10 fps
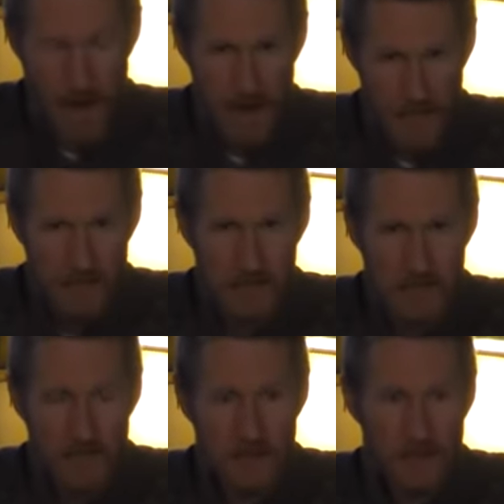about it,
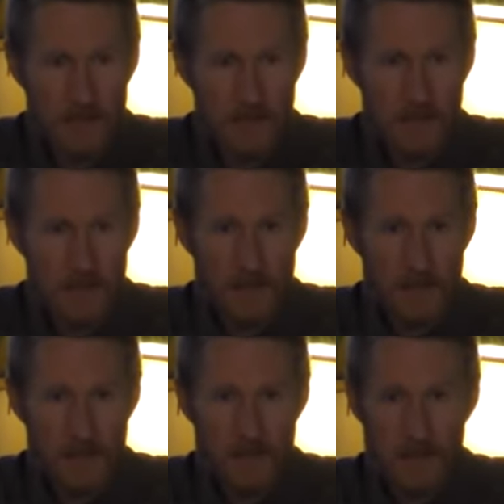
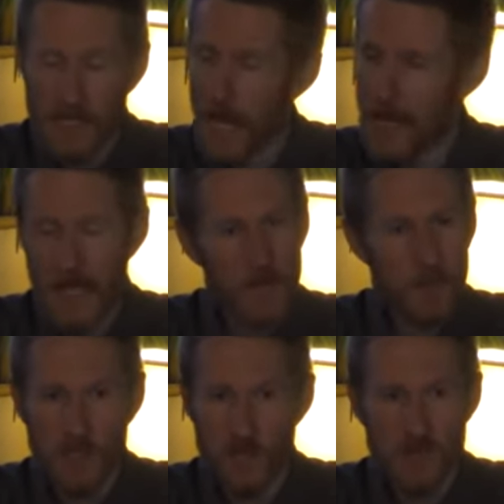God
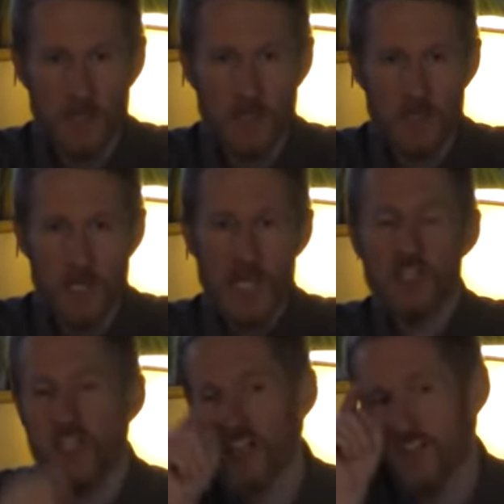help you.
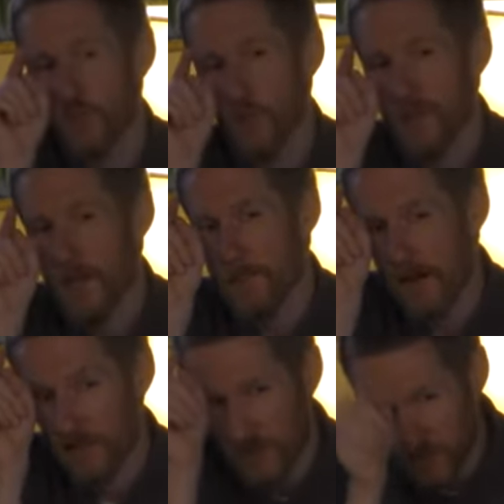Jesus will be
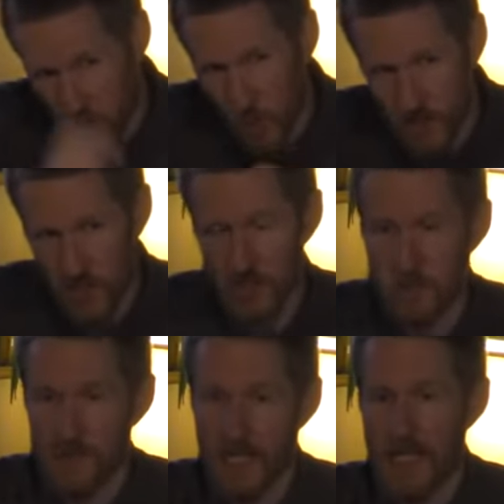embarrassed of you on
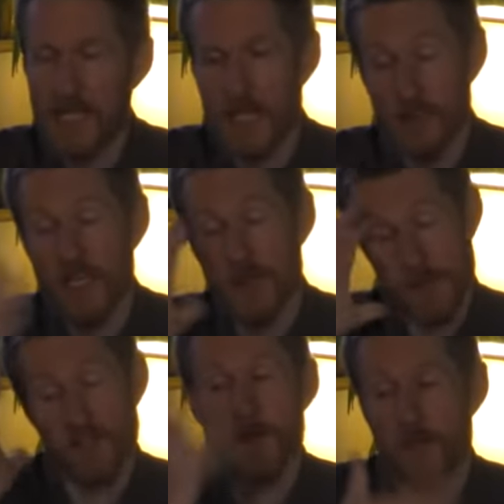Judgment Day, and he'll
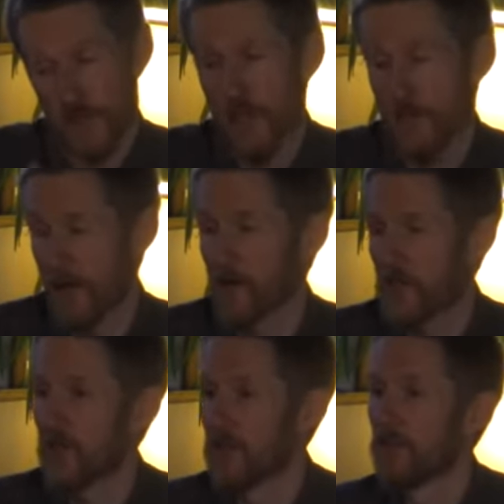keep his mouth shut
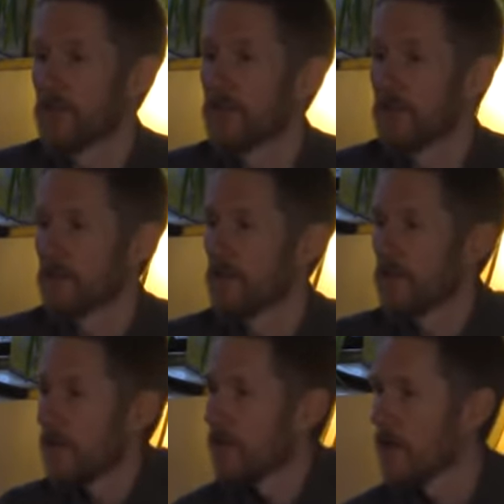about you.
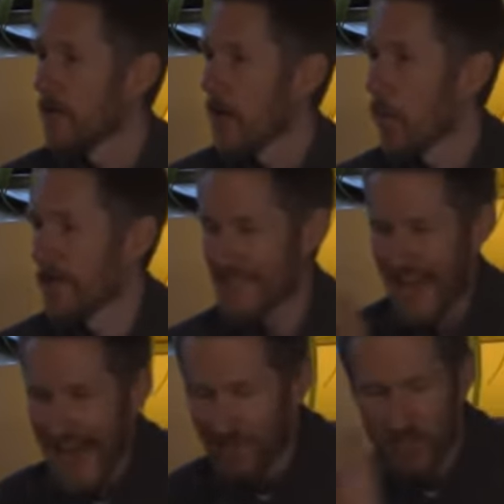When
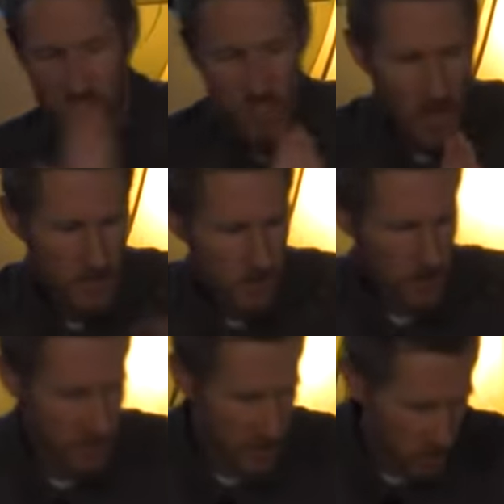God the judge
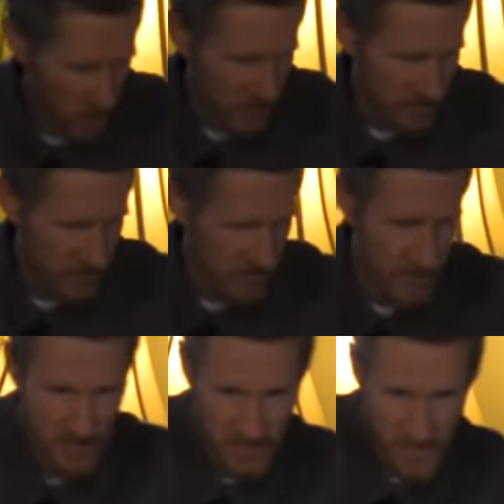looks at Christ and
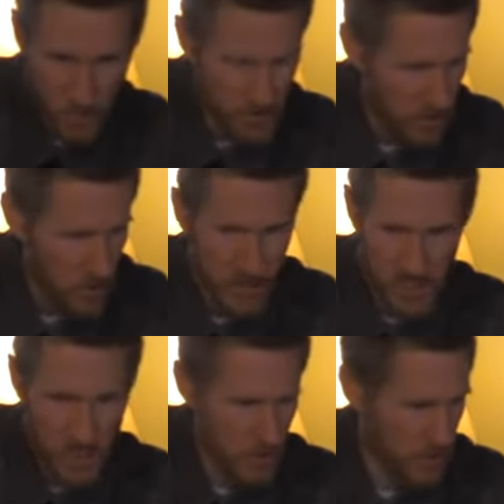says, is he with you?
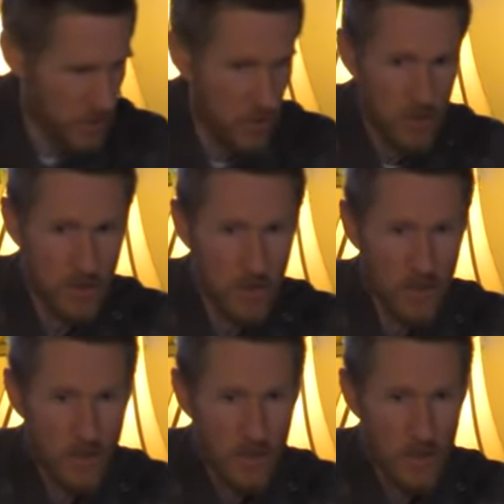Is she with you?
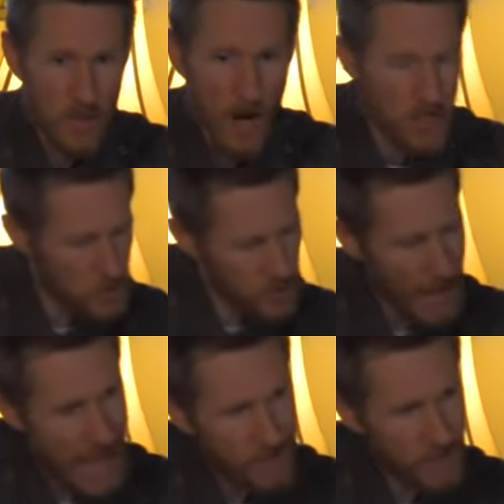Are you
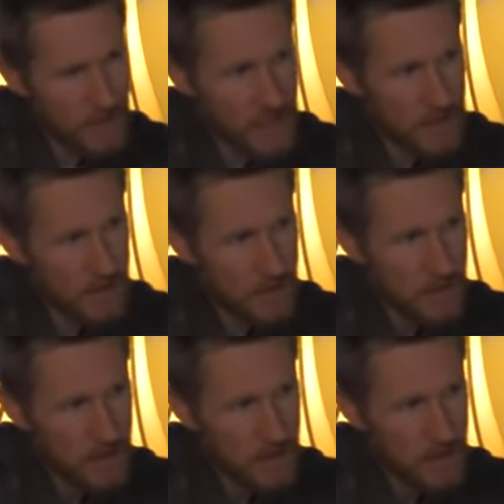their advocate?